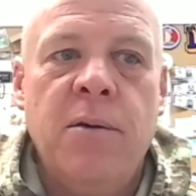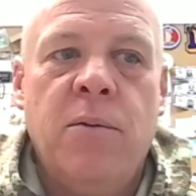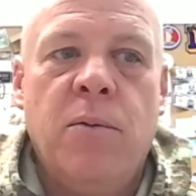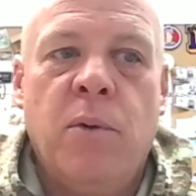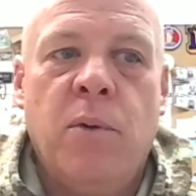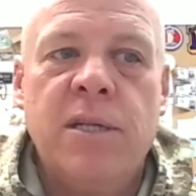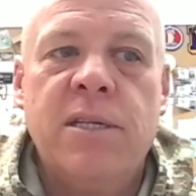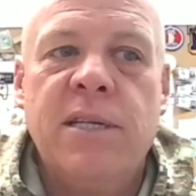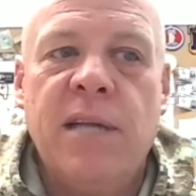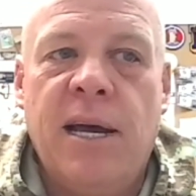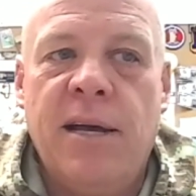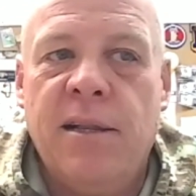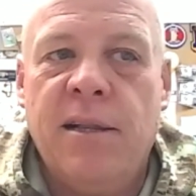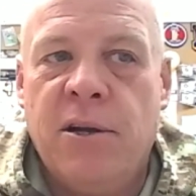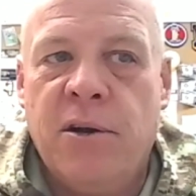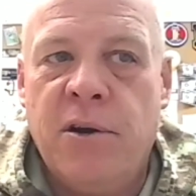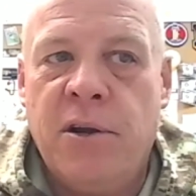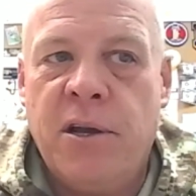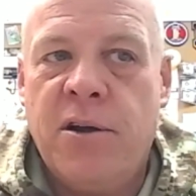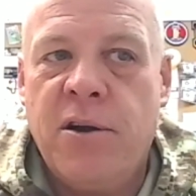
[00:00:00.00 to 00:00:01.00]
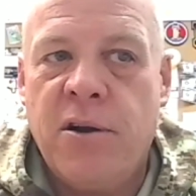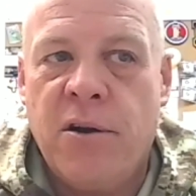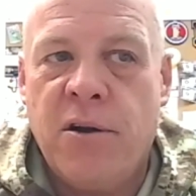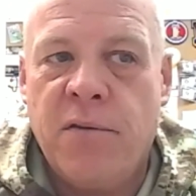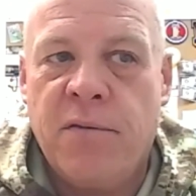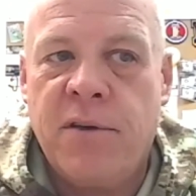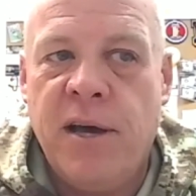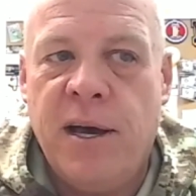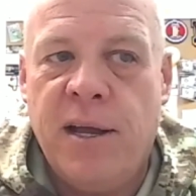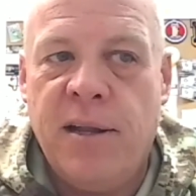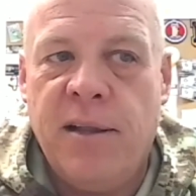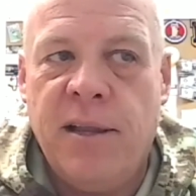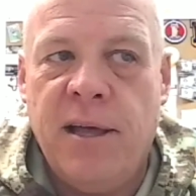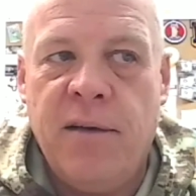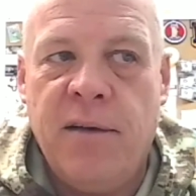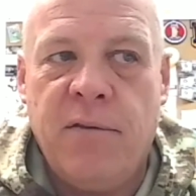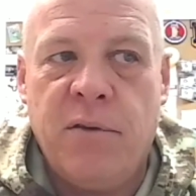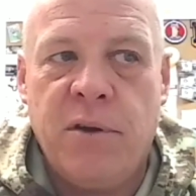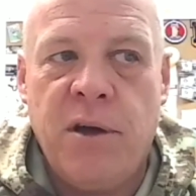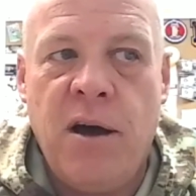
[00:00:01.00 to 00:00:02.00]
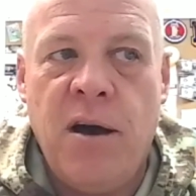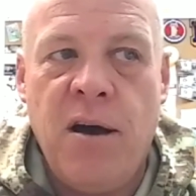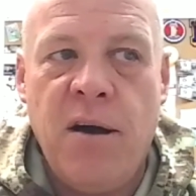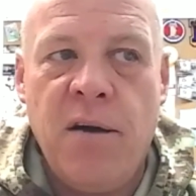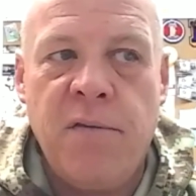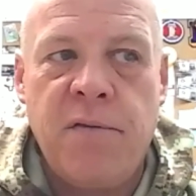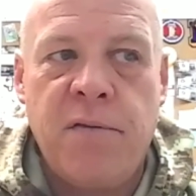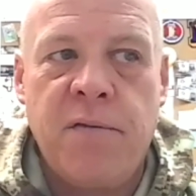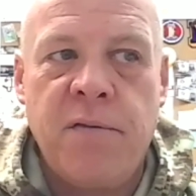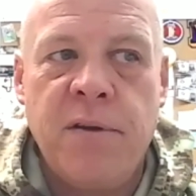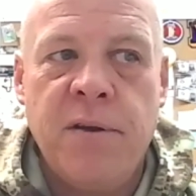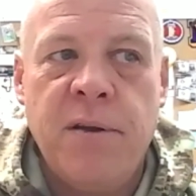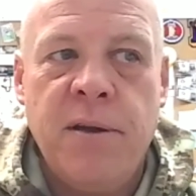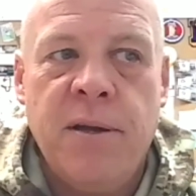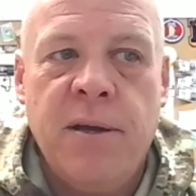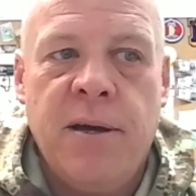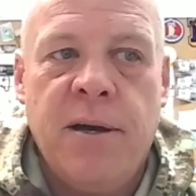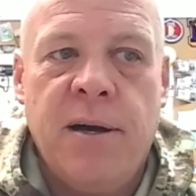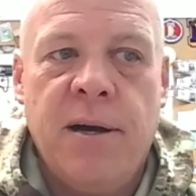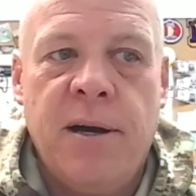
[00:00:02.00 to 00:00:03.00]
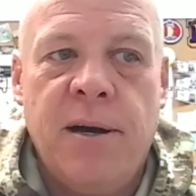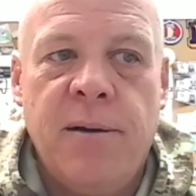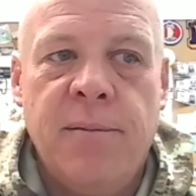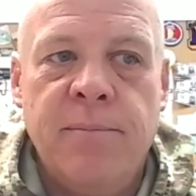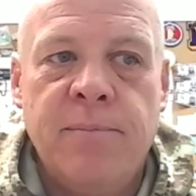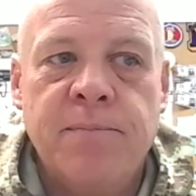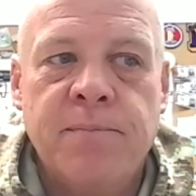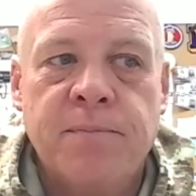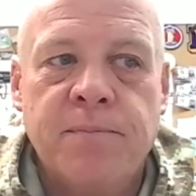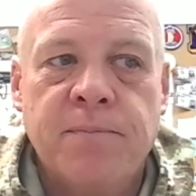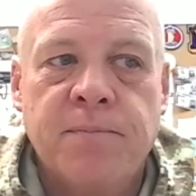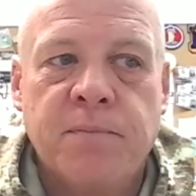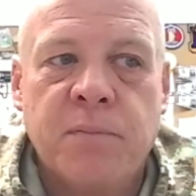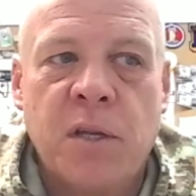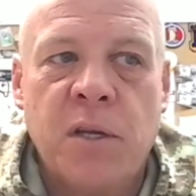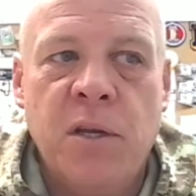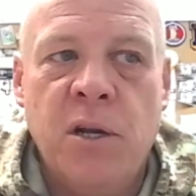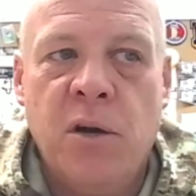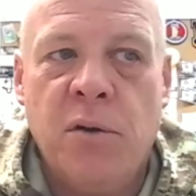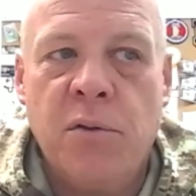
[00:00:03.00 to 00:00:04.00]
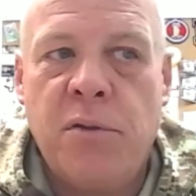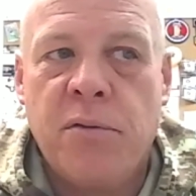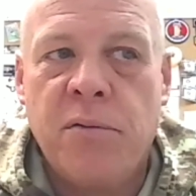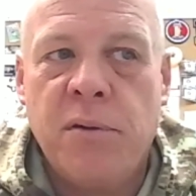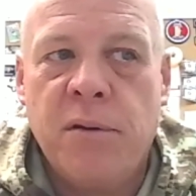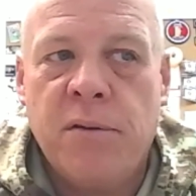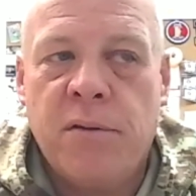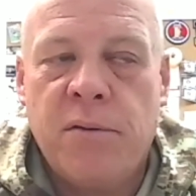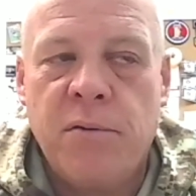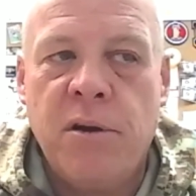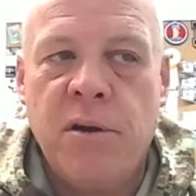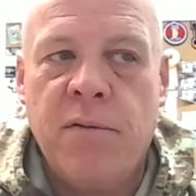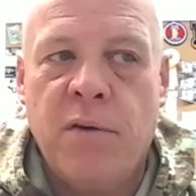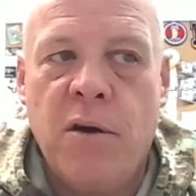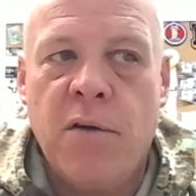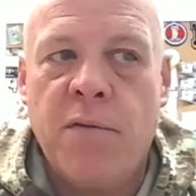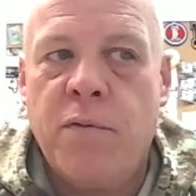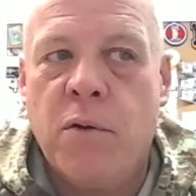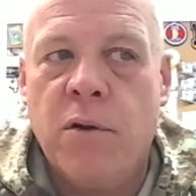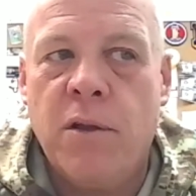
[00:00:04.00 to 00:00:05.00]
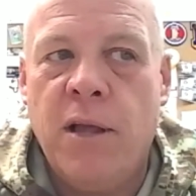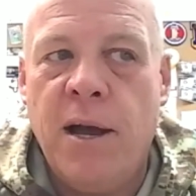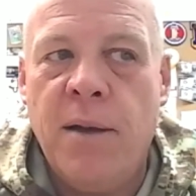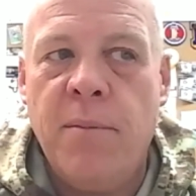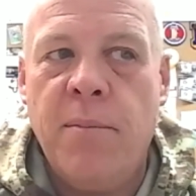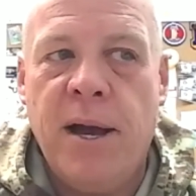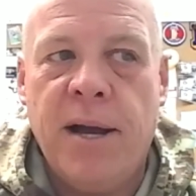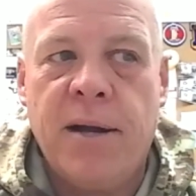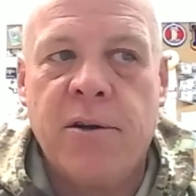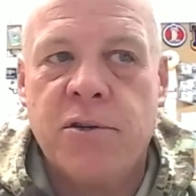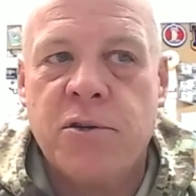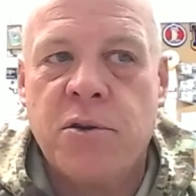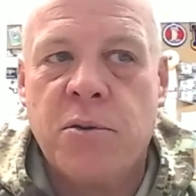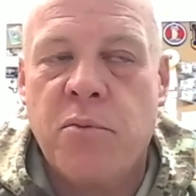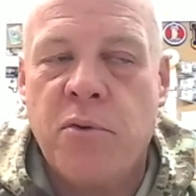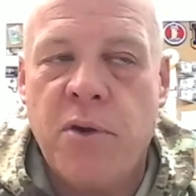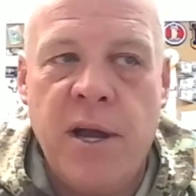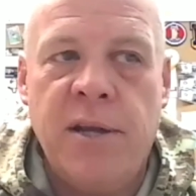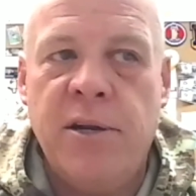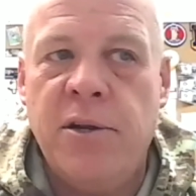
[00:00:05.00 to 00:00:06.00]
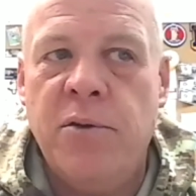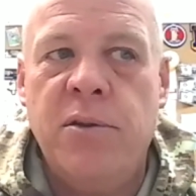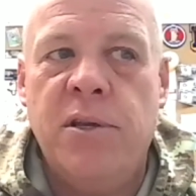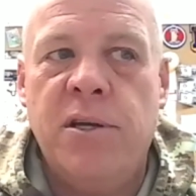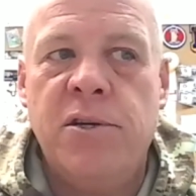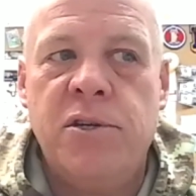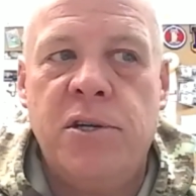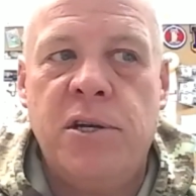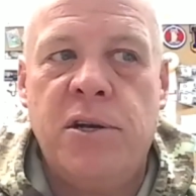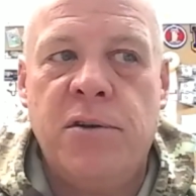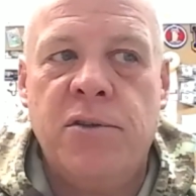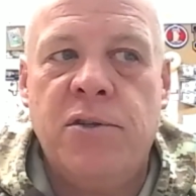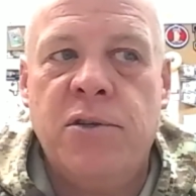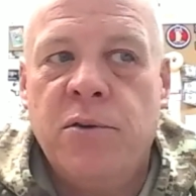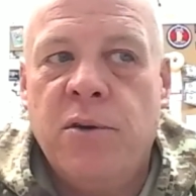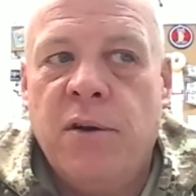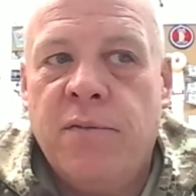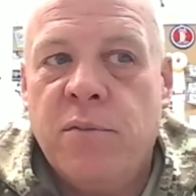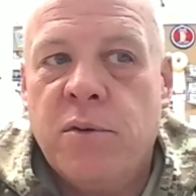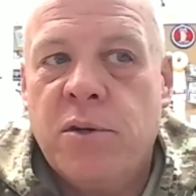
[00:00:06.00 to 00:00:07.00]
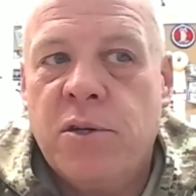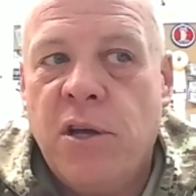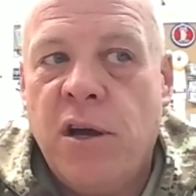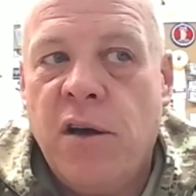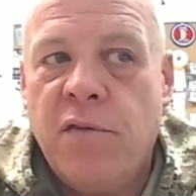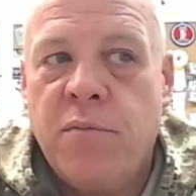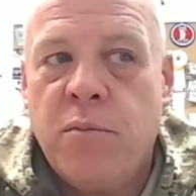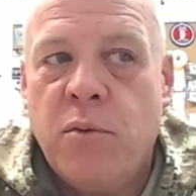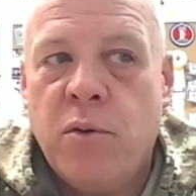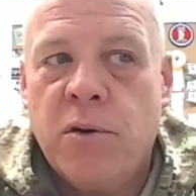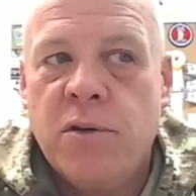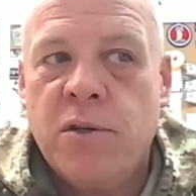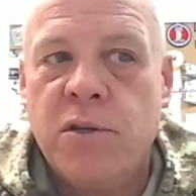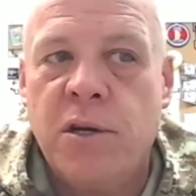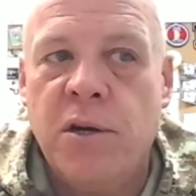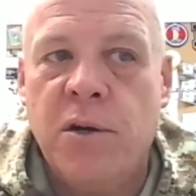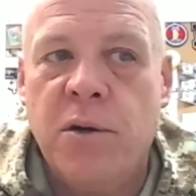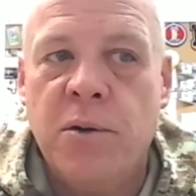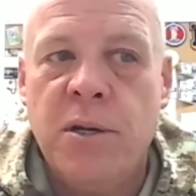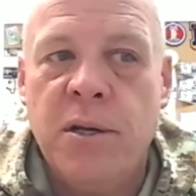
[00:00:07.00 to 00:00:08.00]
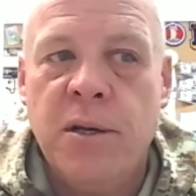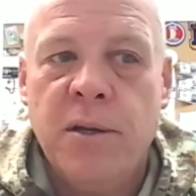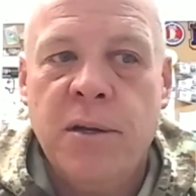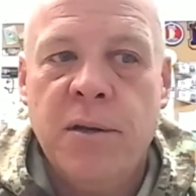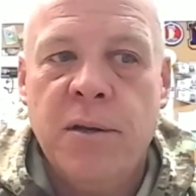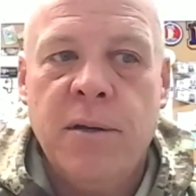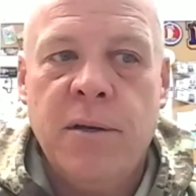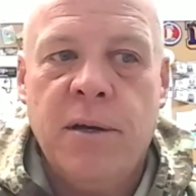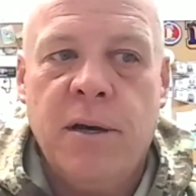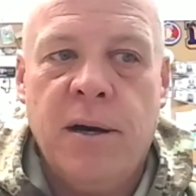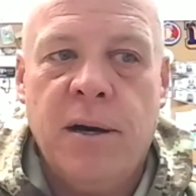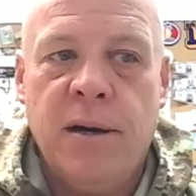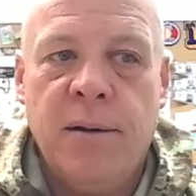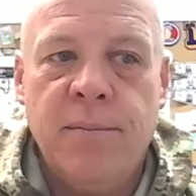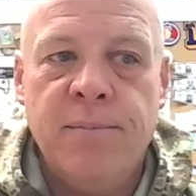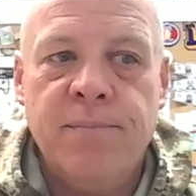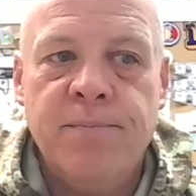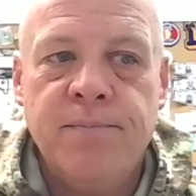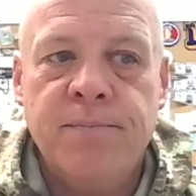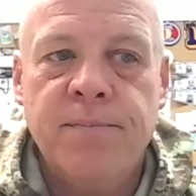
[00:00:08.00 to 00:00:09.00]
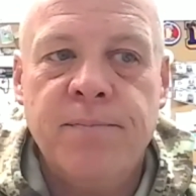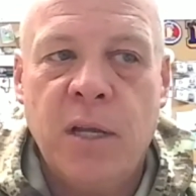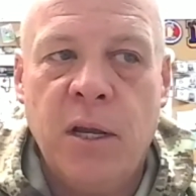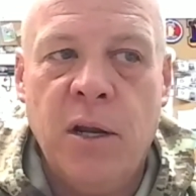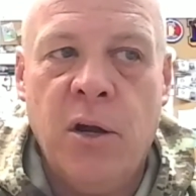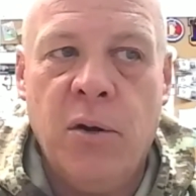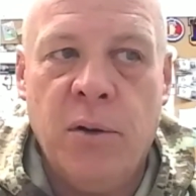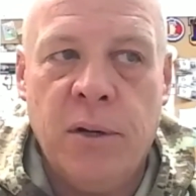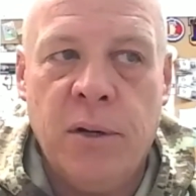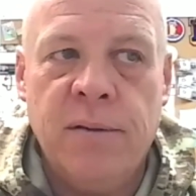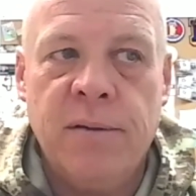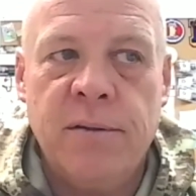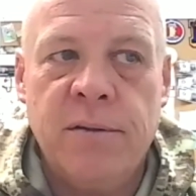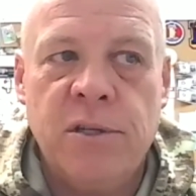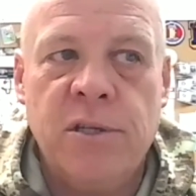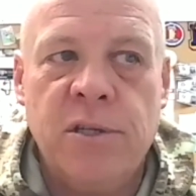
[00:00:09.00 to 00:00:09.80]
once that learning curve kind of leveled off, um, three of our four linebackers are brand new this year, and two of them are sophomores. So, and